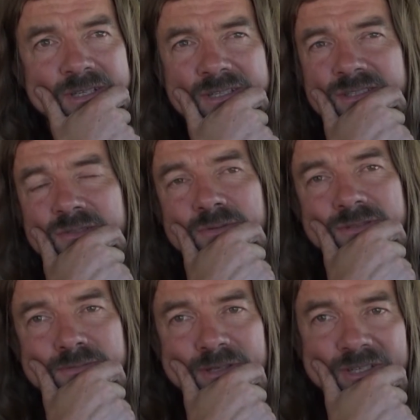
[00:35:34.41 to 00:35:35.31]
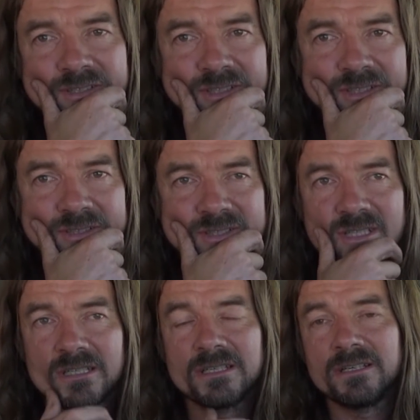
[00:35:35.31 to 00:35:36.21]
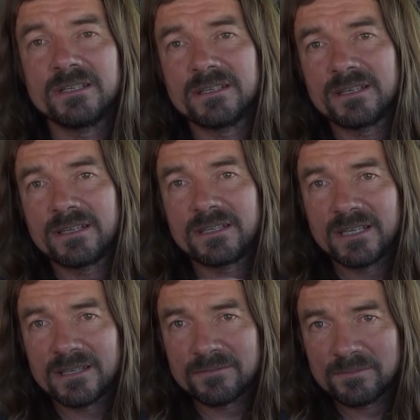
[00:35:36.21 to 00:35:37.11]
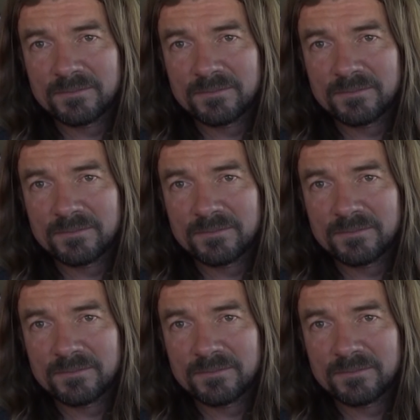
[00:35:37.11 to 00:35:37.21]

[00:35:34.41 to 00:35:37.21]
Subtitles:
Is it Swartz Bay? I think it is. And you get